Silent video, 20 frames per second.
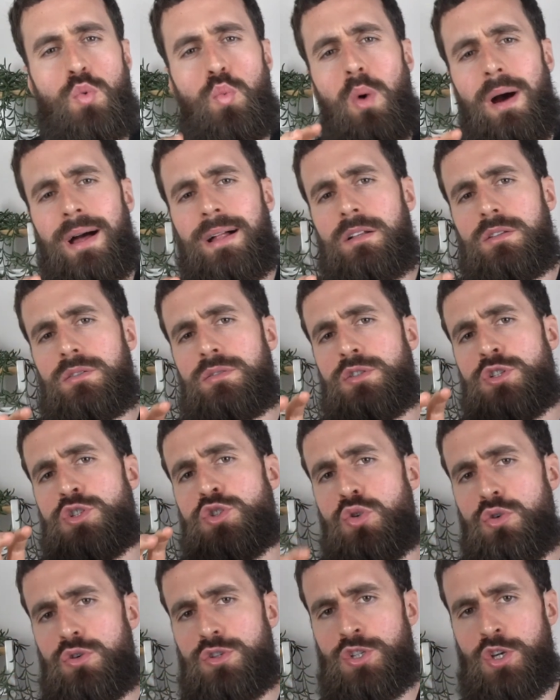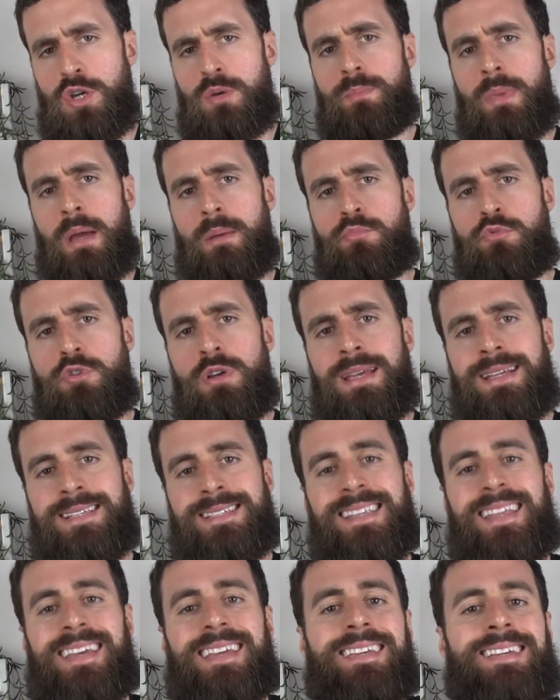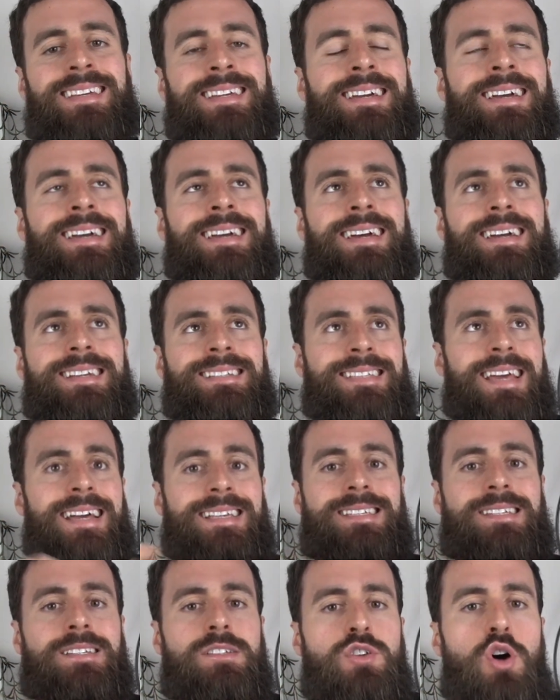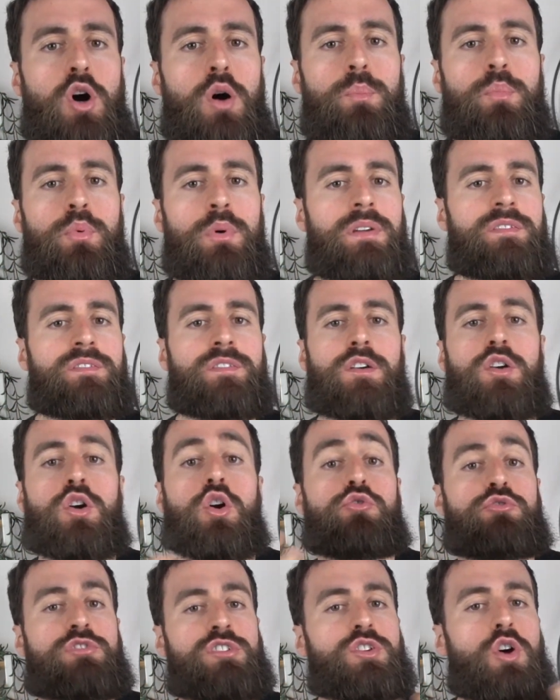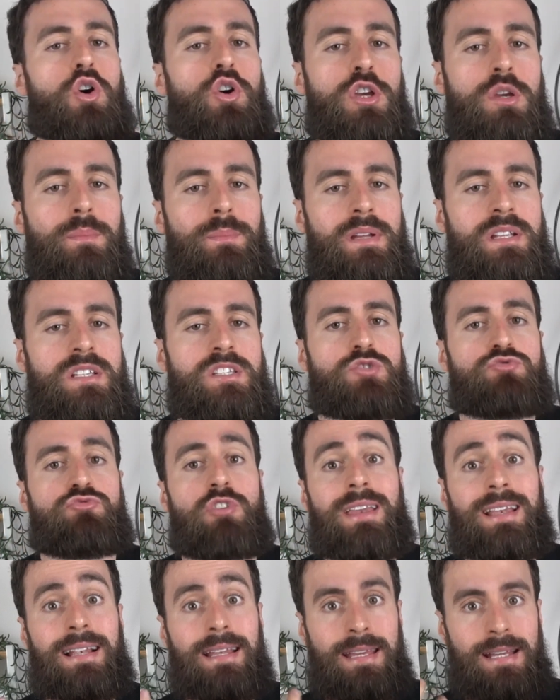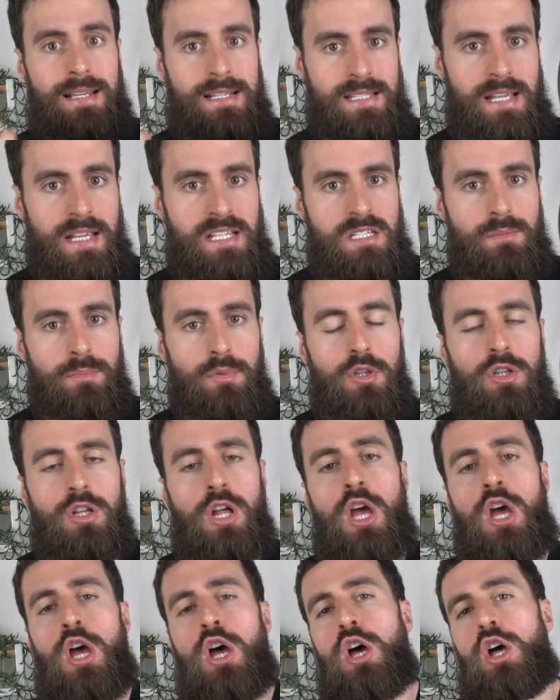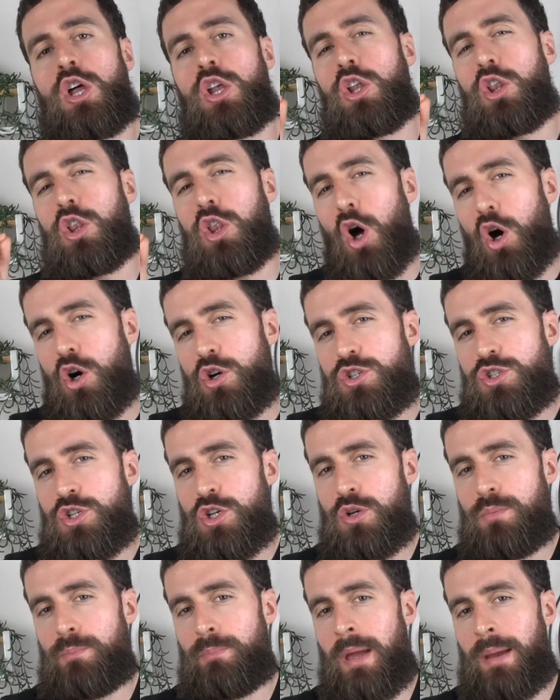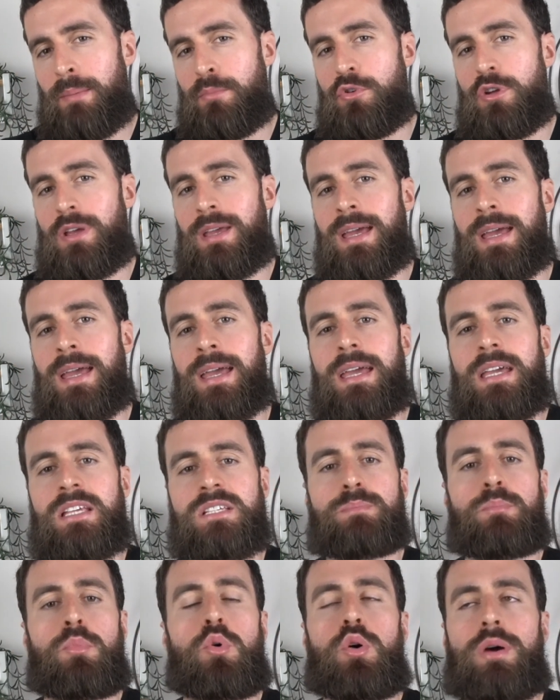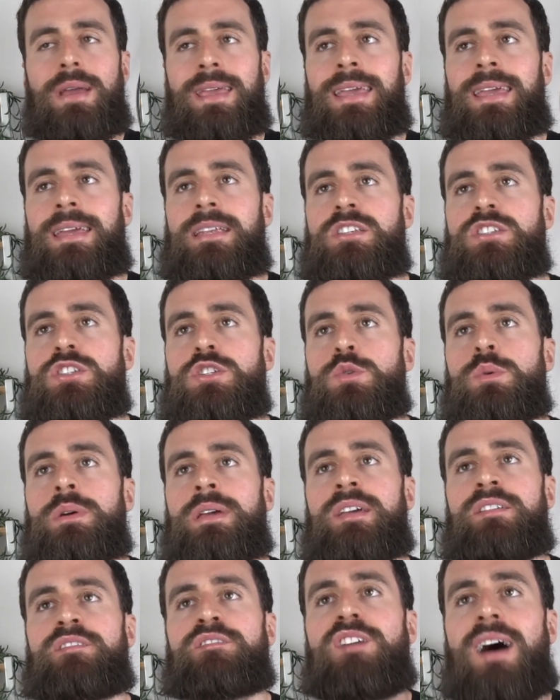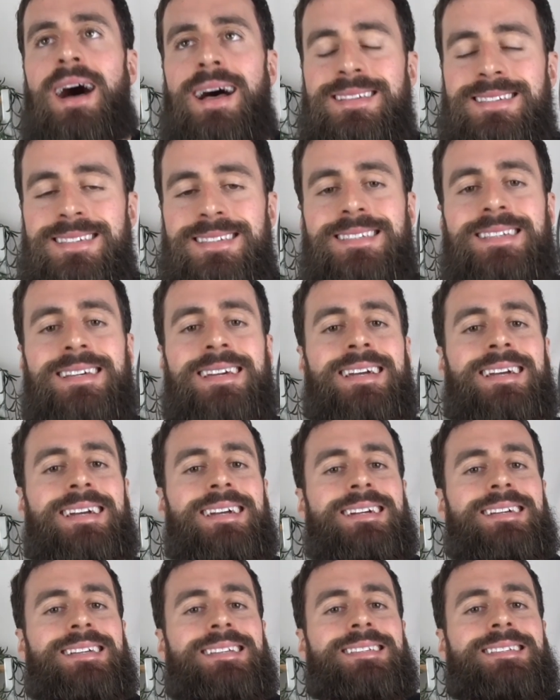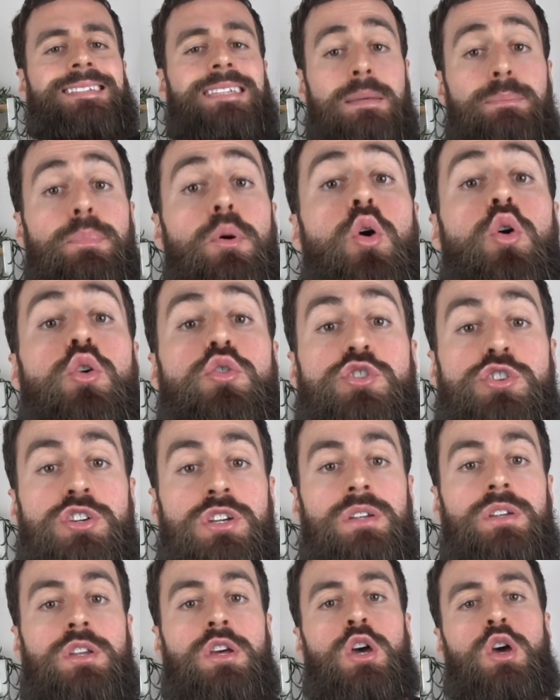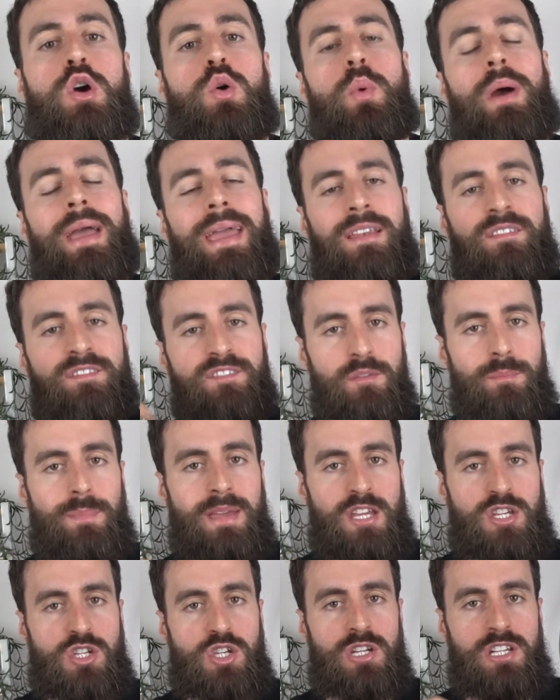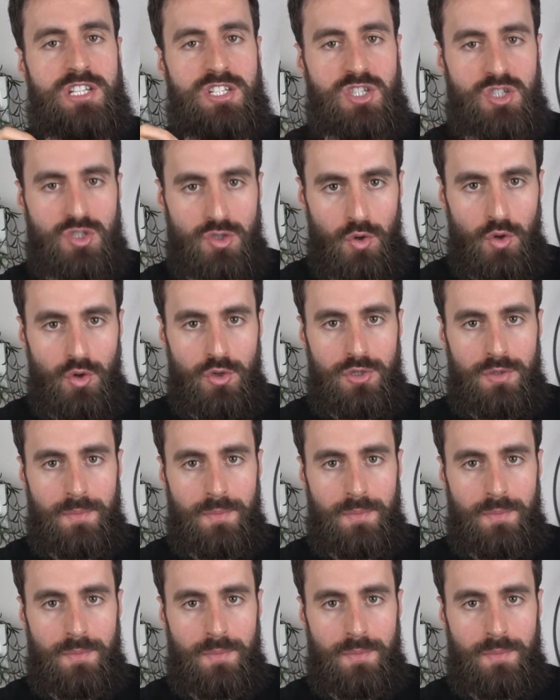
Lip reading: while short-term memory is like a desktop with current documents readily accessible, long-term memory is more akin to a vast, deep ocean where information is stored,